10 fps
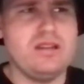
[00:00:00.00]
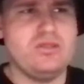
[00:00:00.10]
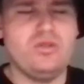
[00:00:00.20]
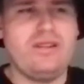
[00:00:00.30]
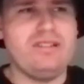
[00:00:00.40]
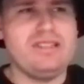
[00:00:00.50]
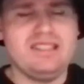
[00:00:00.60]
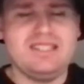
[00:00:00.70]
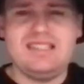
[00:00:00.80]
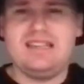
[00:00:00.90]
traveling to
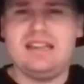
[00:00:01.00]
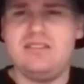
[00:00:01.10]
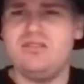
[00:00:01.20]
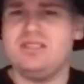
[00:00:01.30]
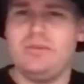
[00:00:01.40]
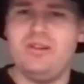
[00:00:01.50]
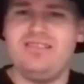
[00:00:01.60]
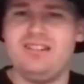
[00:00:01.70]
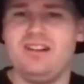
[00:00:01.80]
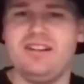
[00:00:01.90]
Sydney or
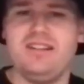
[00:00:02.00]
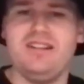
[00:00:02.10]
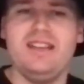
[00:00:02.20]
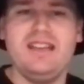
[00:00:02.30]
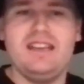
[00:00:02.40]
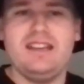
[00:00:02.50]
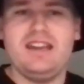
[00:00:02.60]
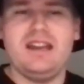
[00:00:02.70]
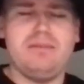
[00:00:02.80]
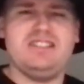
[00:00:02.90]
somewhere, kind of,
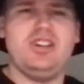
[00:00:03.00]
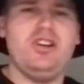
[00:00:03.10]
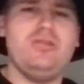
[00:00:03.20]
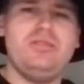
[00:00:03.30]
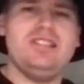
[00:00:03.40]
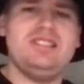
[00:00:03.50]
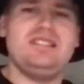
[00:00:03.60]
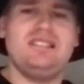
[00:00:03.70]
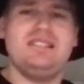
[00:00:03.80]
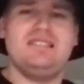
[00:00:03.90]
and I miss home,
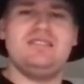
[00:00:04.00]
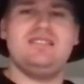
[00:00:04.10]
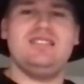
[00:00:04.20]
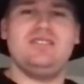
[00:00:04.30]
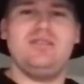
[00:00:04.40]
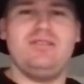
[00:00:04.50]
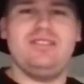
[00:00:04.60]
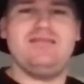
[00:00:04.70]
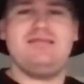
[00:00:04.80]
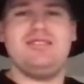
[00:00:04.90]
it's a song
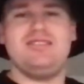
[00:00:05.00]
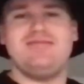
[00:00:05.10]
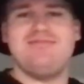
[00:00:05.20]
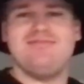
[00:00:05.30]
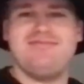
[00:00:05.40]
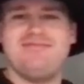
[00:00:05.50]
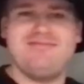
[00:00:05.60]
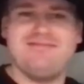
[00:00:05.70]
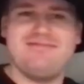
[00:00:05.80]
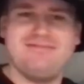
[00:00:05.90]
that
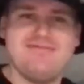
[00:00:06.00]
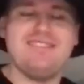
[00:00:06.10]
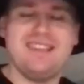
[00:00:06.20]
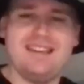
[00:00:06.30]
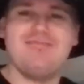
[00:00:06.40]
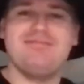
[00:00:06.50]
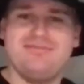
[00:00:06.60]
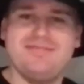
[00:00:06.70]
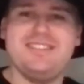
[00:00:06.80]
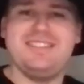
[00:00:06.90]
yeah,
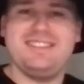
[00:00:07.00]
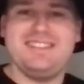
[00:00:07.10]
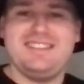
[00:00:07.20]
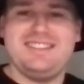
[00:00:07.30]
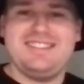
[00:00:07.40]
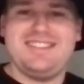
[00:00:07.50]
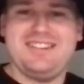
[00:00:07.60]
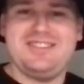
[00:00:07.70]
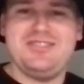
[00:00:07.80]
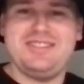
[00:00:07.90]
I
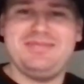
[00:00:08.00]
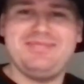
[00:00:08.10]
enjoy.